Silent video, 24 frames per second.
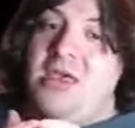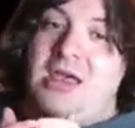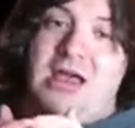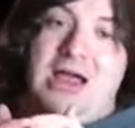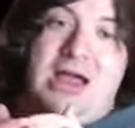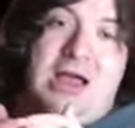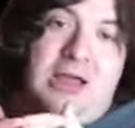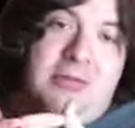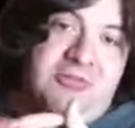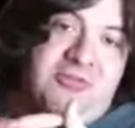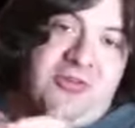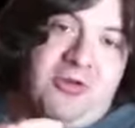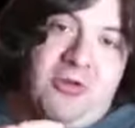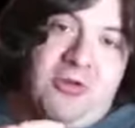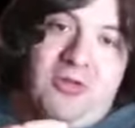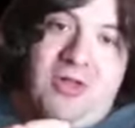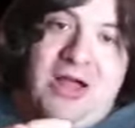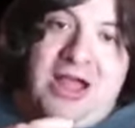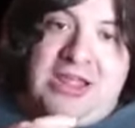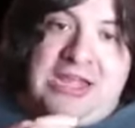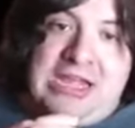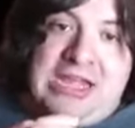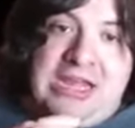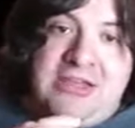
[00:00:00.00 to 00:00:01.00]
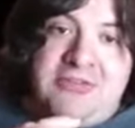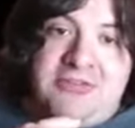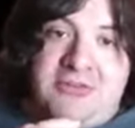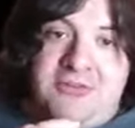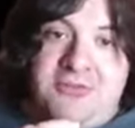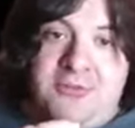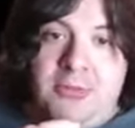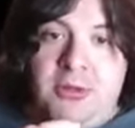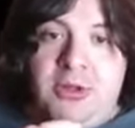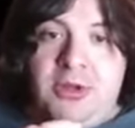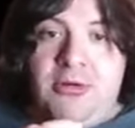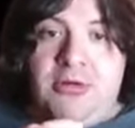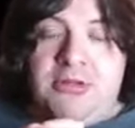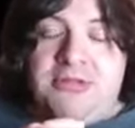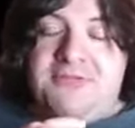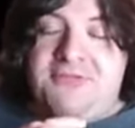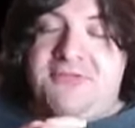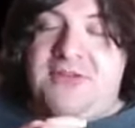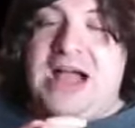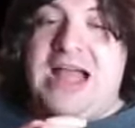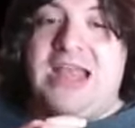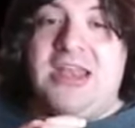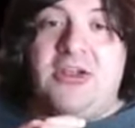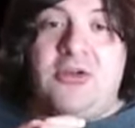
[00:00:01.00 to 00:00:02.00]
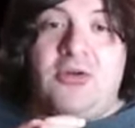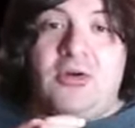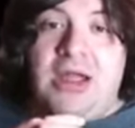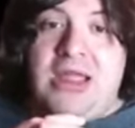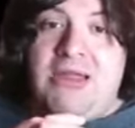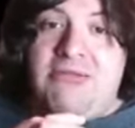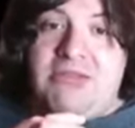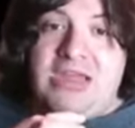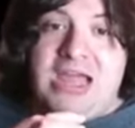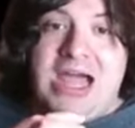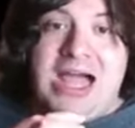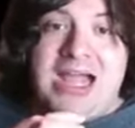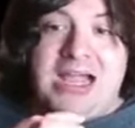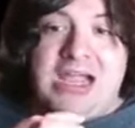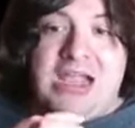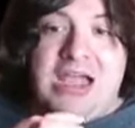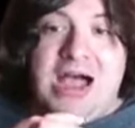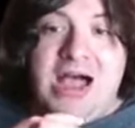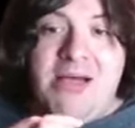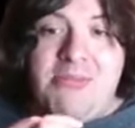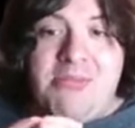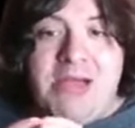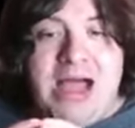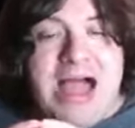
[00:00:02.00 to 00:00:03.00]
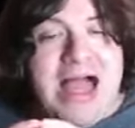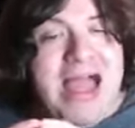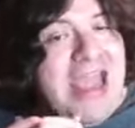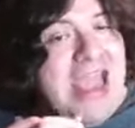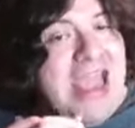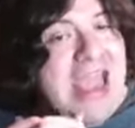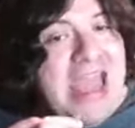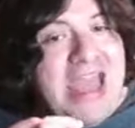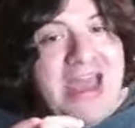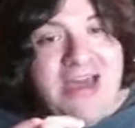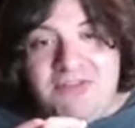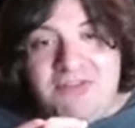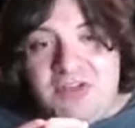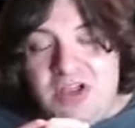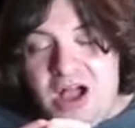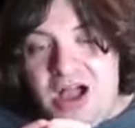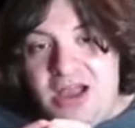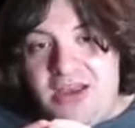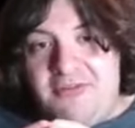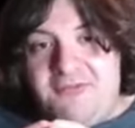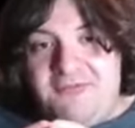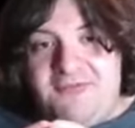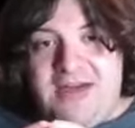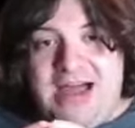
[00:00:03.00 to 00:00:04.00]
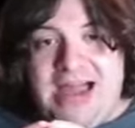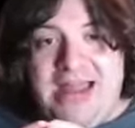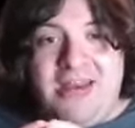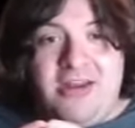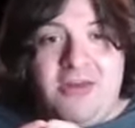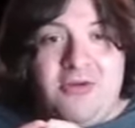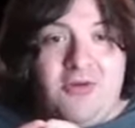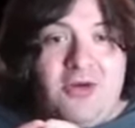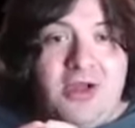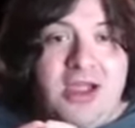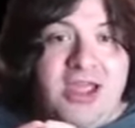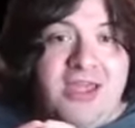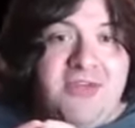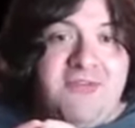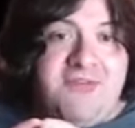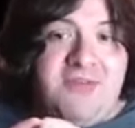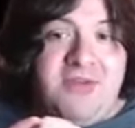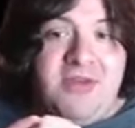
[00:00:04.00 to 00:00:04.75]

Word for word: I'm sure a lot of you guys are familiar with findagrave.com. I have gone to find a grave